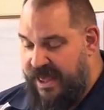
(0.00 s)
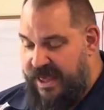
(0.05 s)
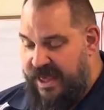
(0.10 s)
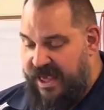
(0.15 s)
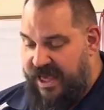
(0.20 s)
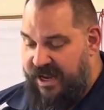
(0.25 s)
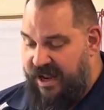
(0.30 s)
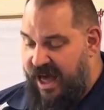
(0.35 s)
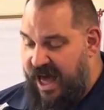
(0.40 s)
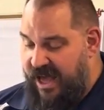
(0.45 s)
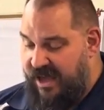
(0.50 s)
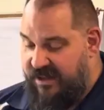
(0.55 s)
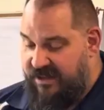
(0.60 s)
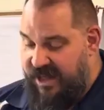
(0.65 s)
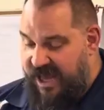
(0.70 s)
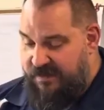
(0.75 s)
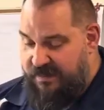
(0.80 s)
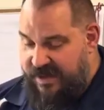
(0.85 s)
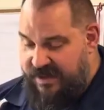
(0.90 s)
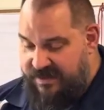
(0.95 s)
In hot
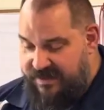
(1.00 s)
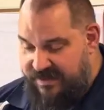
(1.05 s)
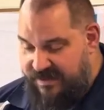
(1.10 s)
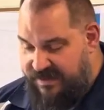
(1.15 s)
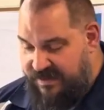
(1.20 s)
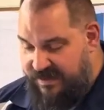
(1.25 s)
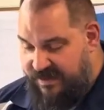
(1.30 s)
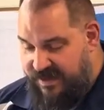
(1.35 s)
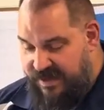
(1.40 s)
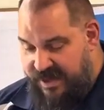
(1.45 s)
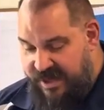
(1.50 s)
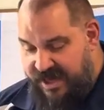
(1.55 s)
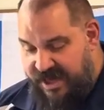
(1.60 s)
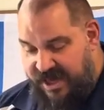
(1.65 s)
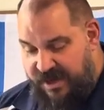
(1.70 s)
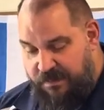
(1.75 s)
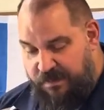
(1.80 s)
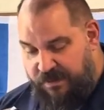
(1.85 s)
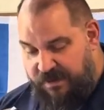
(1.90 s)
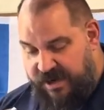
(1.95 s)
climates,
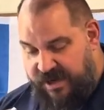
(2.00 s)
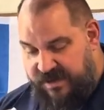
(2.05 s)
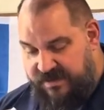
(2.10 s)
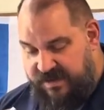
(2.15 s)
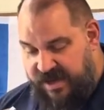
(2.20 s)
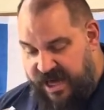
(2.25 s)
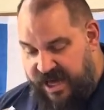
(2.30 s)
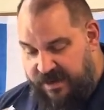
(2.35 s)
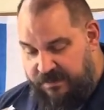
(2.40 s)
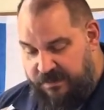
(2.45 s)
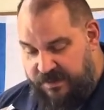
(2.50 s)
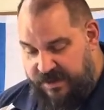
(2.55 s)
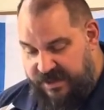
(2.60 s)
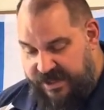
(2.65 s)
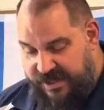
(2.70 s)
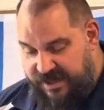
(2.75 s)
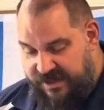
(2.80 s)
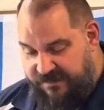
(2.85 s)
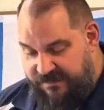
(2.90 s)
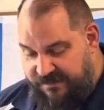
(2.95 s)
it brings on
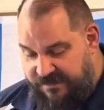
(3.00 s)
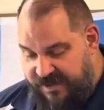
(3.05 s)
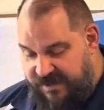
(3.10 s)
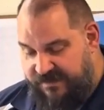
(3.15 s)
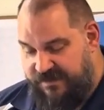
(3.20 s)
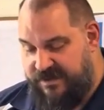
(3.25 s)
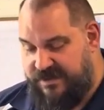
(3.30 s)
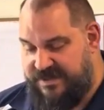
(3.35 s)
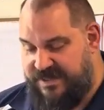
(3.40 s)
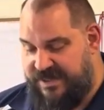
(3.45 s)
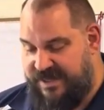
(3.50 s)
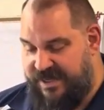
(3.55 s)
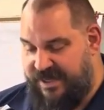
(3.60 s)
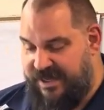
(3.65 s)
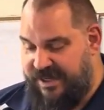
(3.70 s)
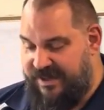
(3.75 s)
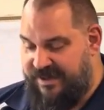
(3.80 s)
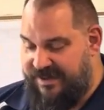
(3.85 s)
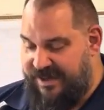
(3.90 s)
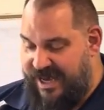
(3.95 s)
malignant fevers and
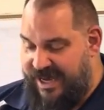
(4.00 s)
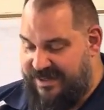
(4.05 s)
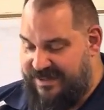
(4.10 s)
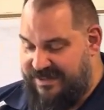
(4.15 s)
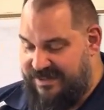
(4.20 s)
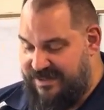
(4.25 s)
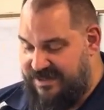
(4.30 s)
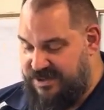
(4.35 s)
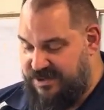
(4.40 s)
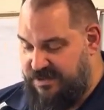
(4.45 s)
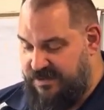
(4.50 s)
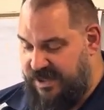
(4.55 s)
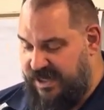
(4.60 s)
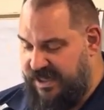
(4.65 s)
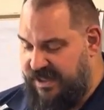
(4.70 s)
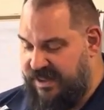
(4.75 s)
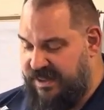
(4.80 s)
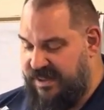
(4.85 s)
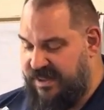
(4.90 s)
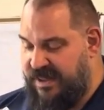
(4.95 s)
exhausts the
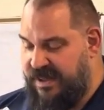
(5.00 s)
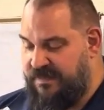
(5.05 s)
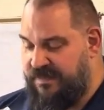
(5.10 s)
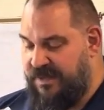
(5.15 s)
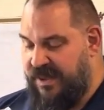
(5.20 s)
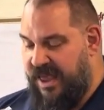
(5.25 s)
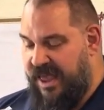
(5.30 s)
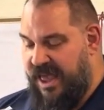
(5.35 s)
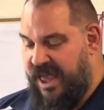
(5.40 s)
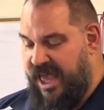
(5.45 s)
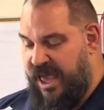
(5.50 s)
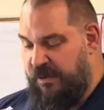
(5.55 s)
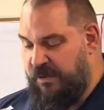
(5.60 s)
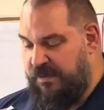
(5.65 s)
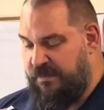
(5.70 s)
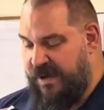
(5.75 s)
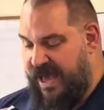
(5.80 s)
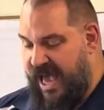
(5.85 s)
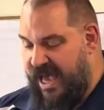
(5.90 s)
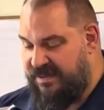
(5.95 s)
strength, and when
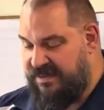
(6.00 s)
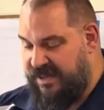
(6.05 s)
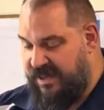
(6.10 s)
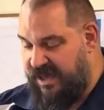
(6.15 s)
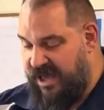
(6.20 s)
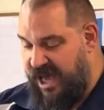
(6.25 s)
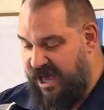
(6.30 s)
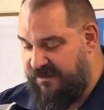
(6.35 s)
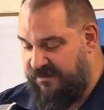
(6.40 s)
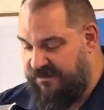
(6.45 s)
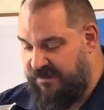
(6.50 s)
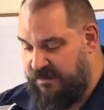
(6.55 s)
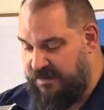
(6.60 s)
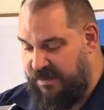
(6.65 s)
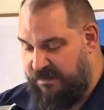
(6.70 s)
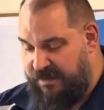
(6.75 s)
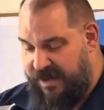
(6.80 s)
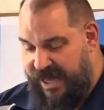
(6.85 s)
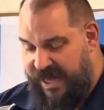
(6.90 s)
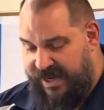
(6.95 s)
passing off from the
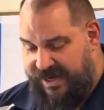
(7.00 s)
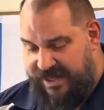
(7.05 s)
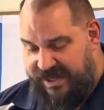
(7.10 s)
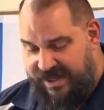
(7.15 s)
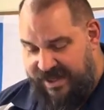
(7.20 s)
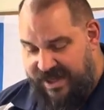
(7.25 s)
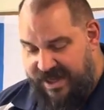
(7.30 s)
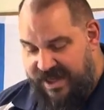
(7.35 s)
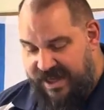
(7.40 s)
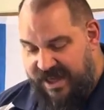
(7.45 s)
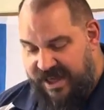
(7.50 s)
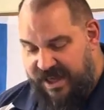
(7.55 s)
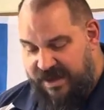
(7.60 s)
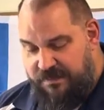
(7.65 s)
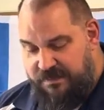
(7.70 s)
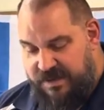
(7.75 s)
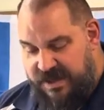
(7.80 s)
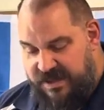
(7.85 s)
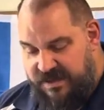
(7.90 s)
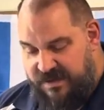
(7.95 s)
body, it
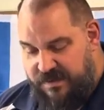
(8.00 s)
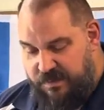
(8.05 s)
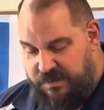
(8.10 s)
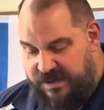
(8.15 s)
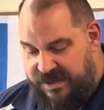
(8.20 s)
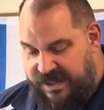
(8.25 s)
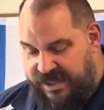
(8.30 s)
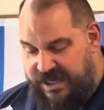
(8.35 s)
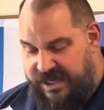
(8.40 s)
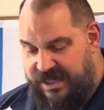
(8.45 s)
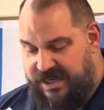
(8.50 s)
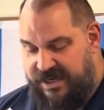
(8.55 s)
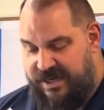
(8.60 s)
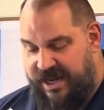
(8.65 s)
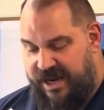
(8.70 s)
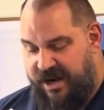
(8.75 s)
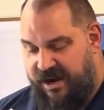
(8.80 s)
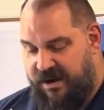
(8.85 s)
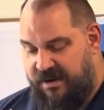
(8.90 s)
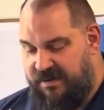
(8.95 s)
meets with the heated
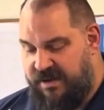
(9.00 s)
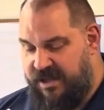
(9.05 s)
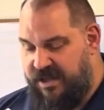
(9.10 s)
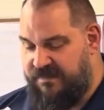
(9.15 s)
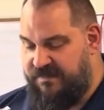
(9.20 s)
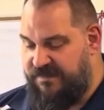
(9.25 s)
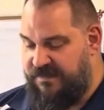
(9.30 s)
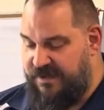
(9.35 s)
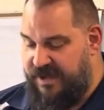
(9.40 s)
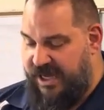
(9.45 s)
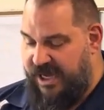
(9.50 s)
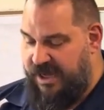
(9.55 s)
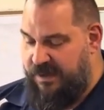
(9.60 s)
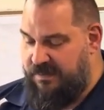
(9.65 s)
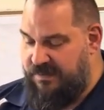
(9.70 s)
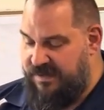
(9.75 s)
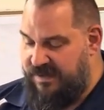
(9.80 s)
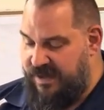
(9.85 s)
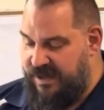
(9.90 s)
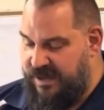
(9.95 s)
air,
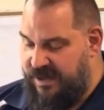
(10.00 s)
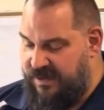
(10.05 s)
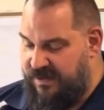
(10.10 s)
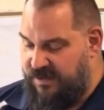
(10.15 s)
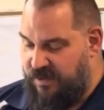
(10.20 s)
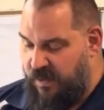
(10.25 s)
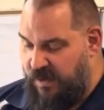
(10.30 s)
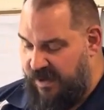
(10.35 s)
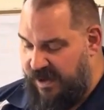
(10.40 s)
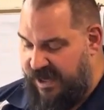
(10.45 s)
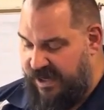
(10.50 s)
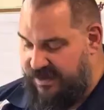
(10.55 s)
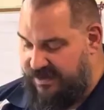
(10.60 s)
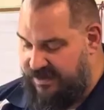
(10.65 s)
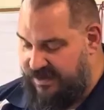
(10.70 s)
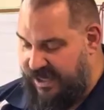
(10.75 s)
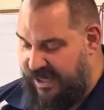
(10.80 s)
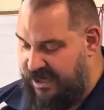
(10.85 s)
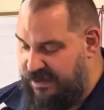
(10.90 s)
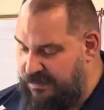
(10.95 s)
inflames, and excoriates
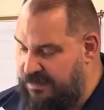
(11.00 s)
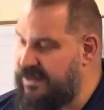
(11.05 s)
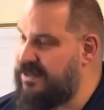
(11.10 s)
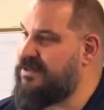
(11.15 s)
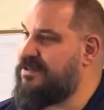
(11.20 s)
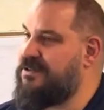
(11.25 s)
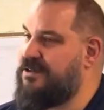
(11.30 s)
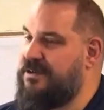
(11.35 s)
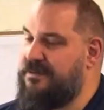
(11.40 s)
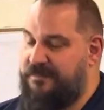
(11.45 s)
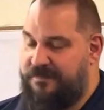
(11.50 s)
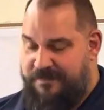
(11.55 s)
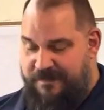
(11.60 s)
like a blister.